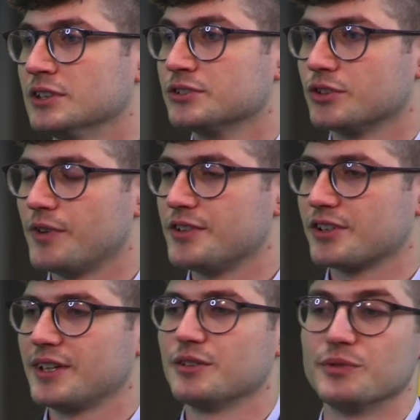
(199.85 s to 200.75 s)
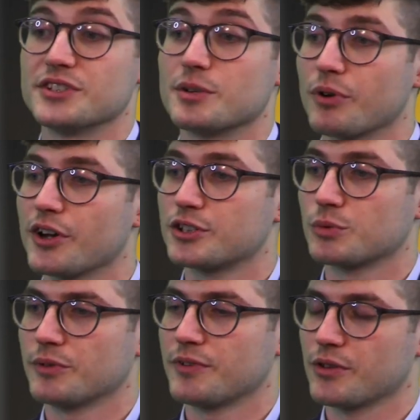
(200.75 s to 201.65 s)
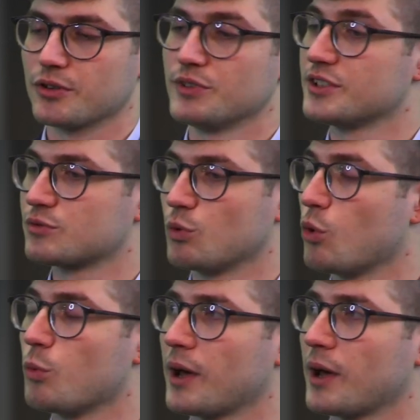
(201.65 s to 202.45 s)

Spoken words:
So eventually it reached a price where we felt the risk-reward